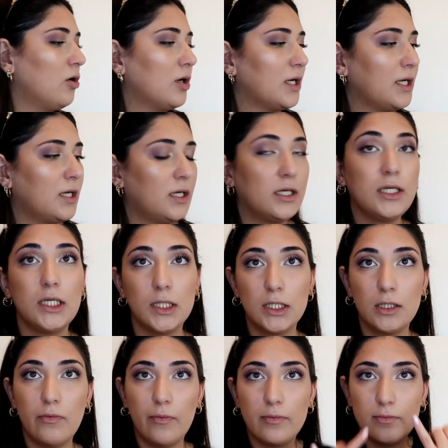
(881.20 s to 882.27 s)
gonna
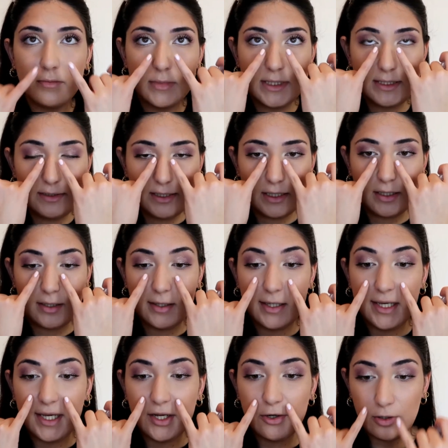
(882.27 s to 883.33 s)
set
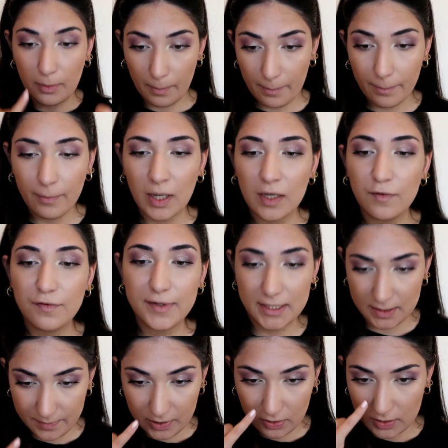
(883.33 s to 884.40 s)
here my
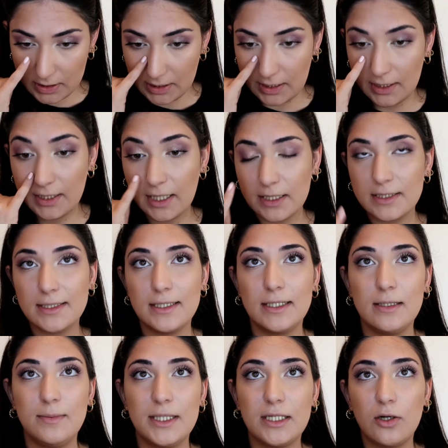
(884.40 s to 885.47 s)
face because it gets a
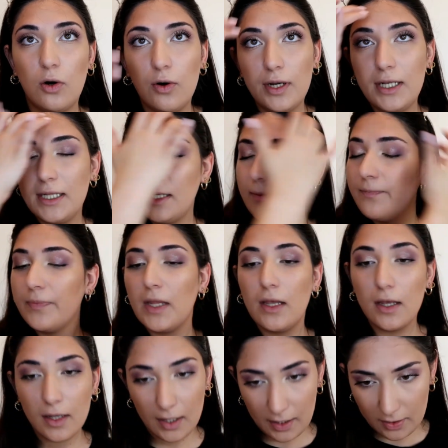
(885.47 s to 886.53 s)
little bit oily,
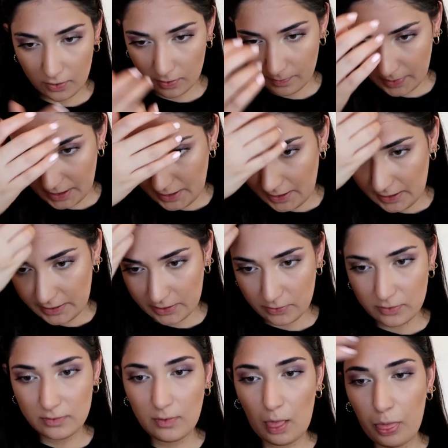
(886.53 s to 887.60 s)
and on my
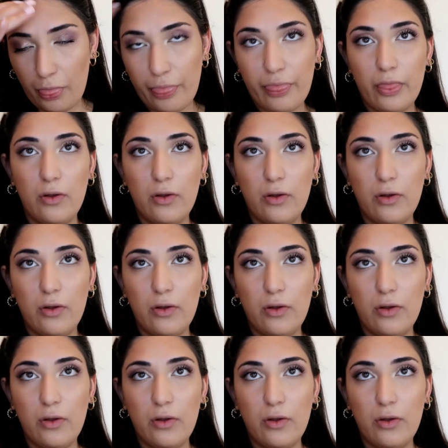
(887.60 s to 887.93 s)
T-zone.